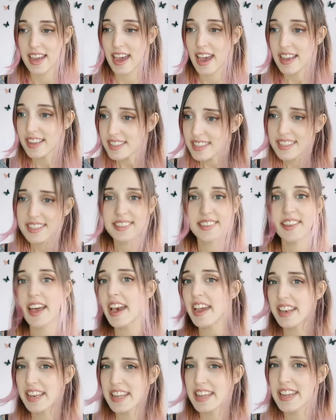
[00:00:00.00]
as
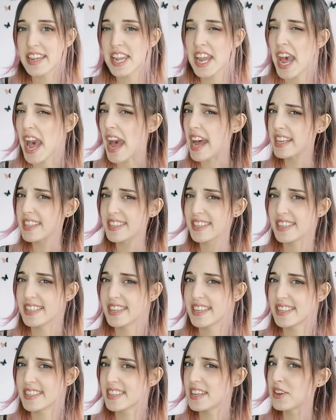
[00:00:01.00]
exciting as it
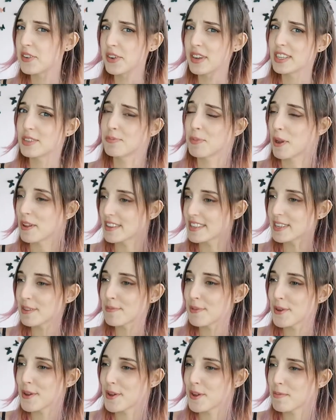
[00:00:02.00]
is
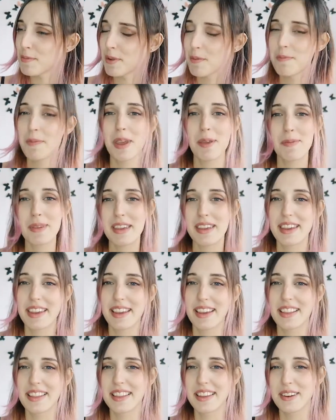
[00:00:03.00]
irresponsible, but maybe
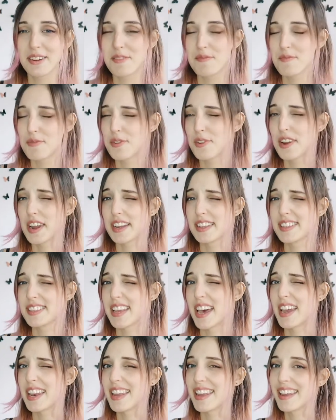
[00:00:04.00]
a little more
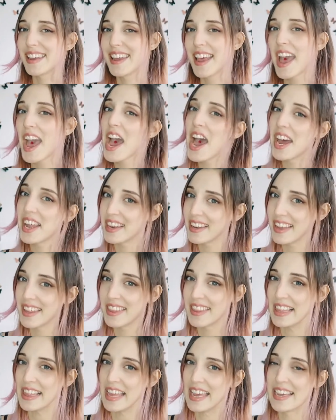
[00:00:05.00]
exciting
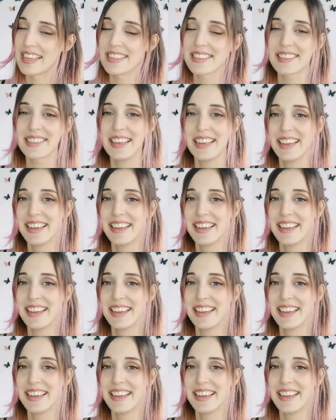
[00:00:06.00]
nonetheless.